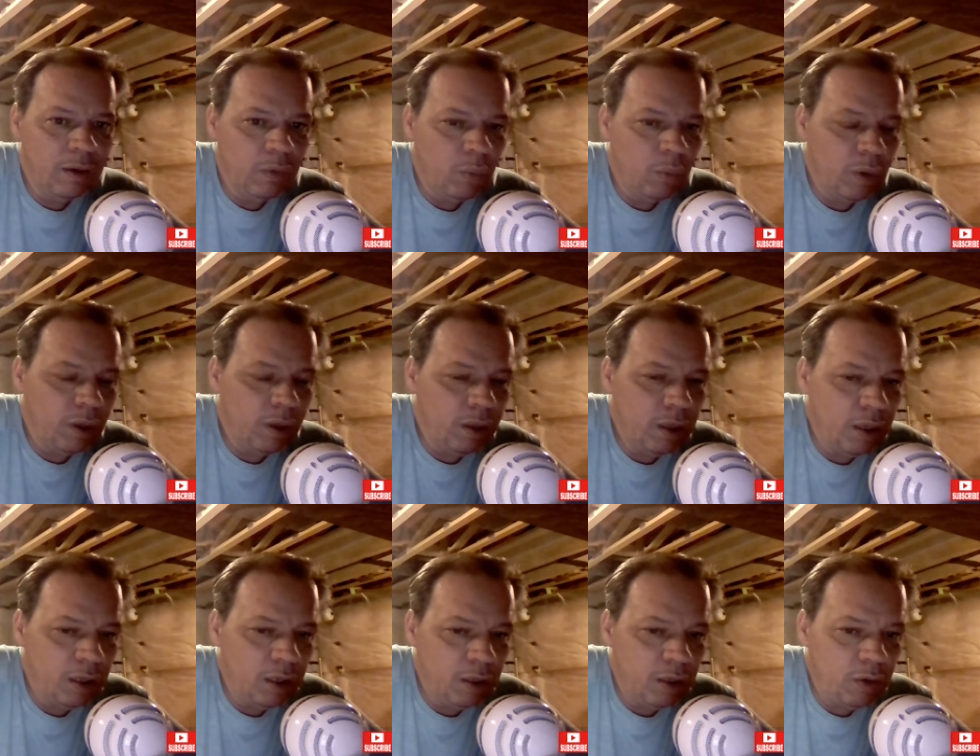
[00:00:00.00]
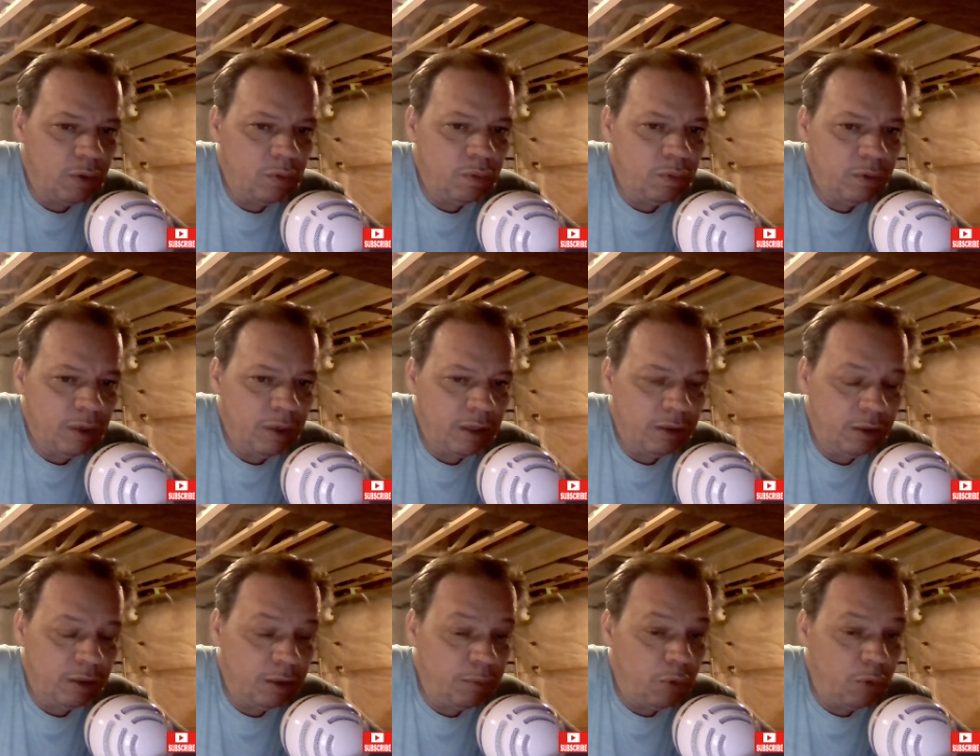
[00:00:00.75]
Well, hello
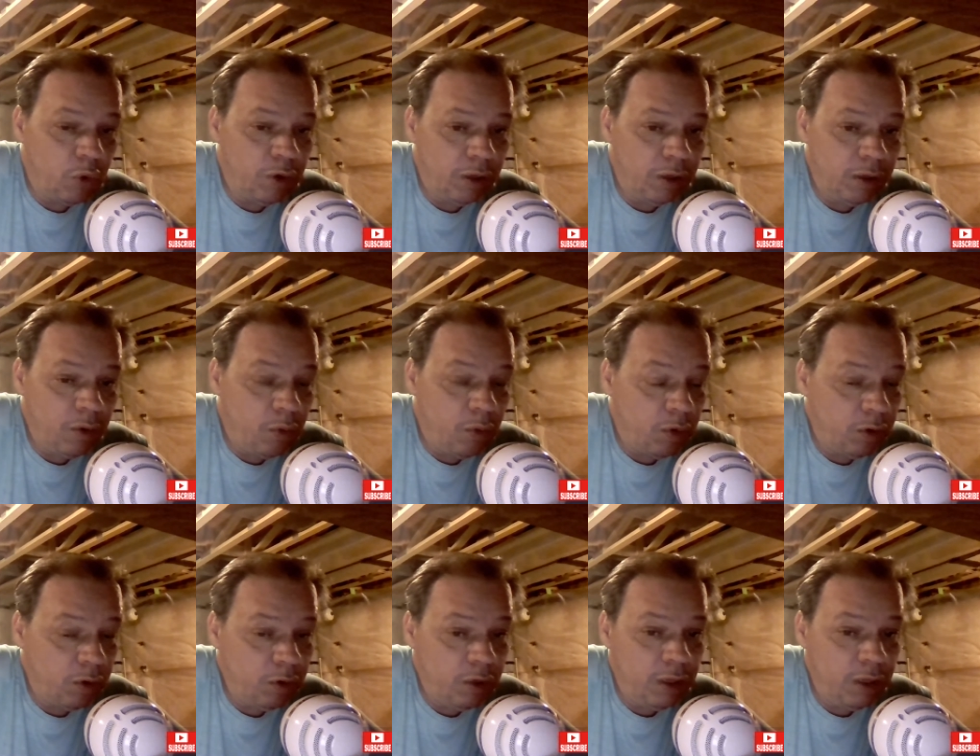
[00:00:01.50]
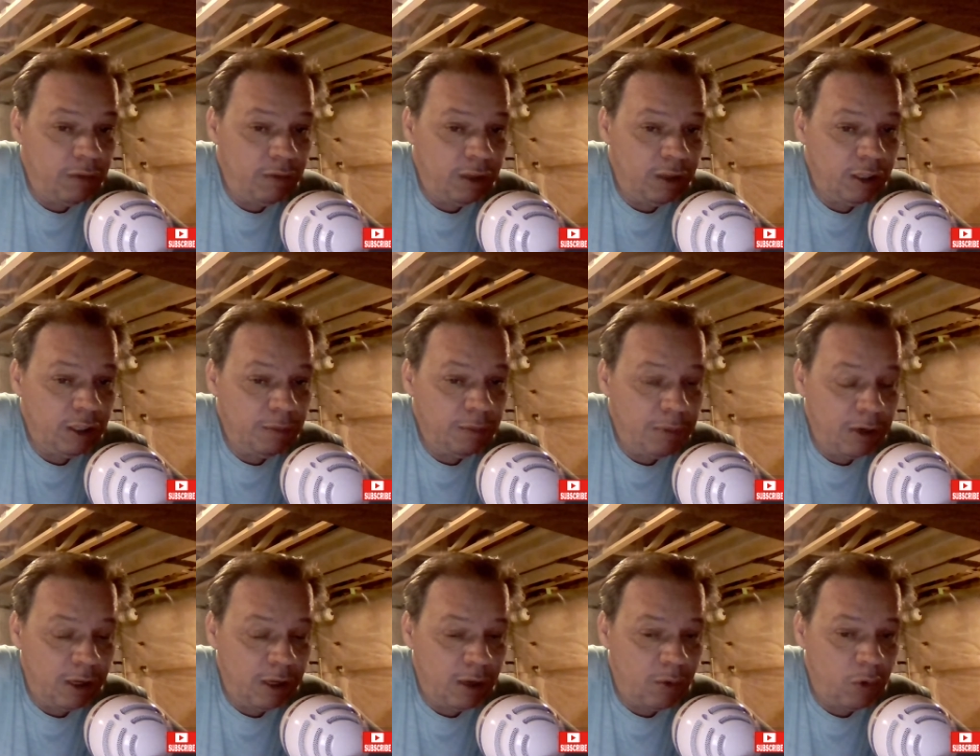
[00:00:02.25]
and good morning or good evening,
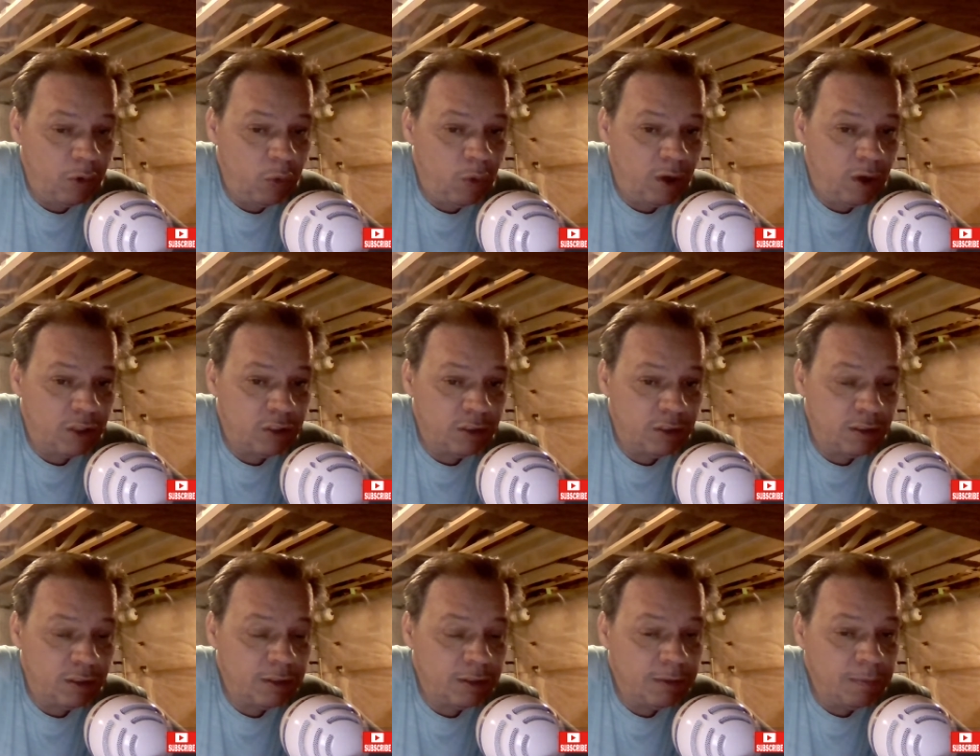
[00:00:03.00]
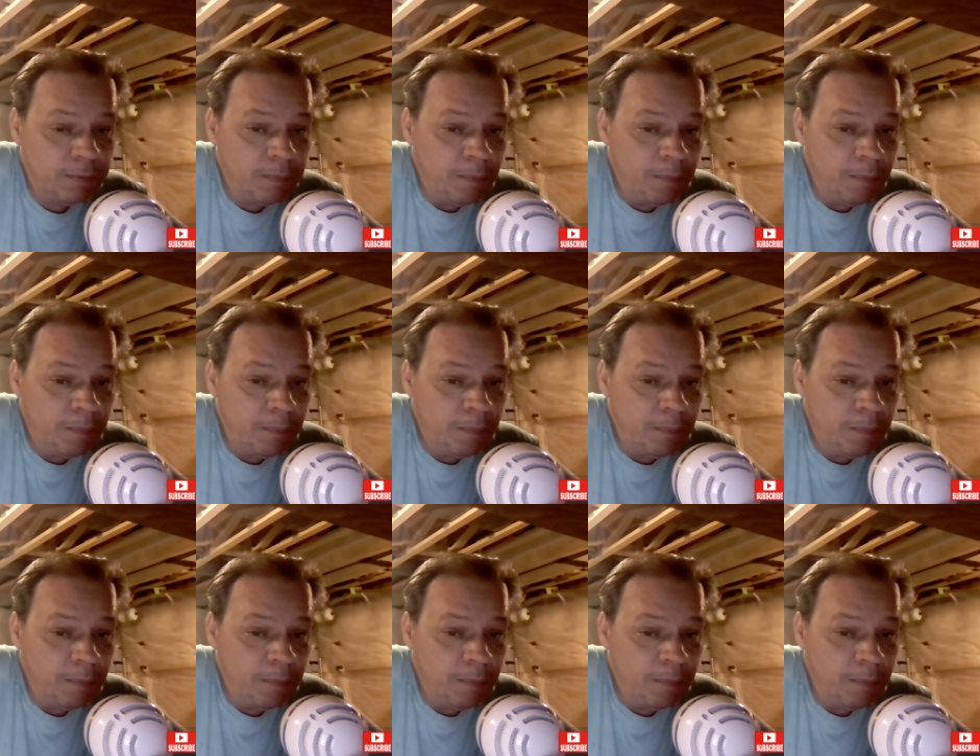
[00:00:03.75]
depending on when you watch this.